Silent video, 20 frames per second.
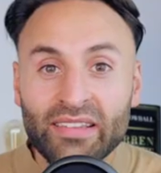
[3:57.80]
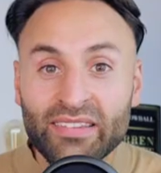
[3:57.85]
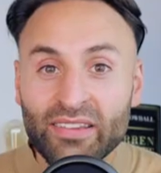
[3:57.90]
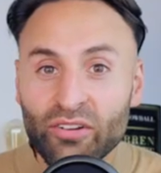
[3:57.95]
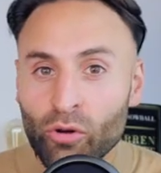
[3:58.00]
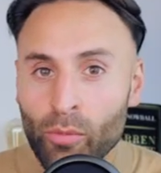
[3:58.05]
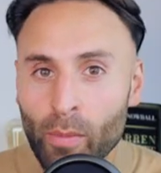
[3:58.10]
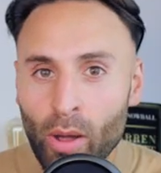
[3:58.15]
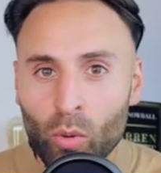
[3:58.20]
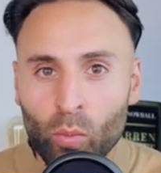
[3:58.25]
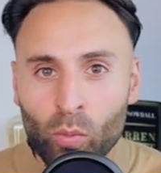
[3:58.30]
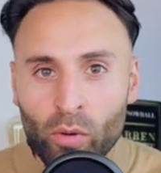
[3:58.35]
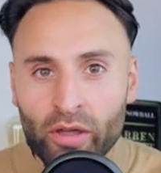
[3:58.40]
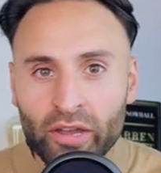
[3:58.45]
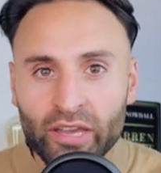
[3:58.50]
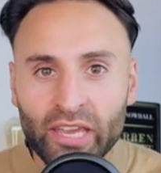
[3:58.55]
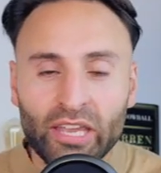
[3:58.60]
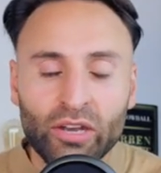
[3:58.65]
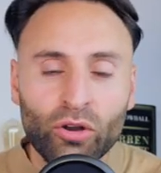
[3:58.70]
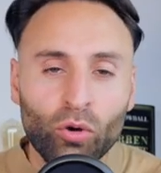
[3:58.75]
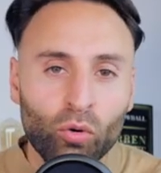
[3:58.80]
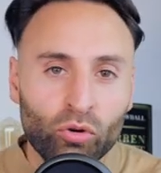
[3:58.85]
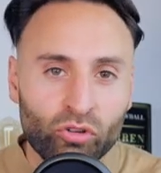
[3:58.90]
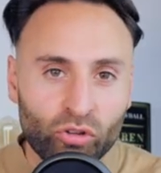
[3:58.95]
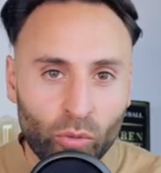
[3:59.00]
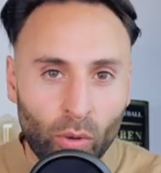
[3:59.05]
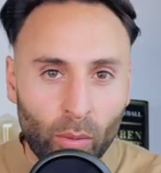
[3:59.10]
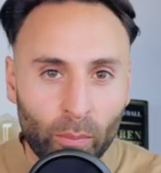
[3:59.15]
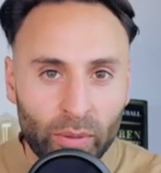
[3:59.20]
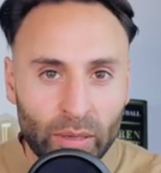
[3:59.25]
Is it remote working, or
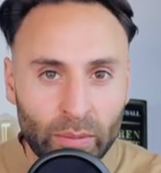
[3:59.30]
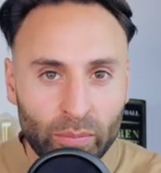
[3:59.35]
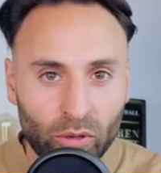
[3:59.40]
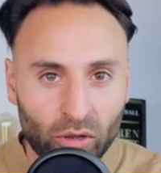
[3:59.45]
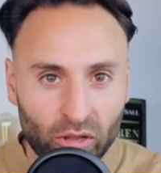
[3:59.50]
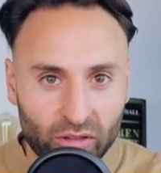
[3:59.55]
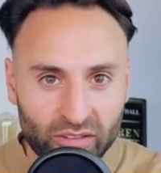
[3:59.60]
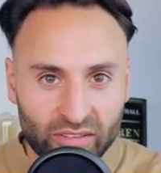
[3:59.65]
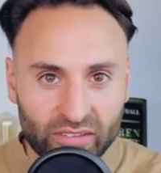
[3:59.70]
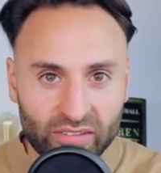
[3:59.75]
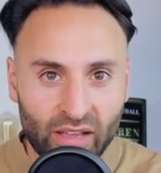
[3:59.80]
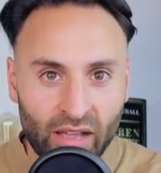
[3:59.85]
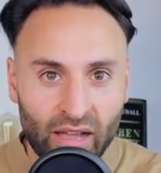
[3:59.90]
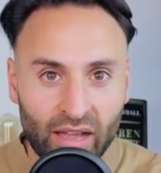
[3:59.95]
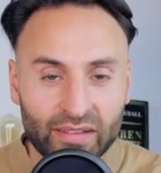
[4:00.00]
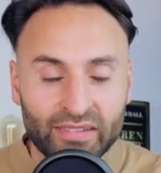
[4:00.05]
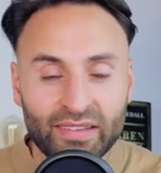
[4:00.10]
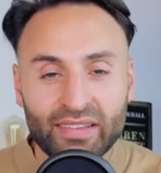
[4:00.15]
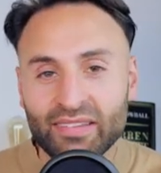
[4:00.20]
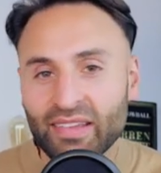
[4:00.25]
do you want people on site?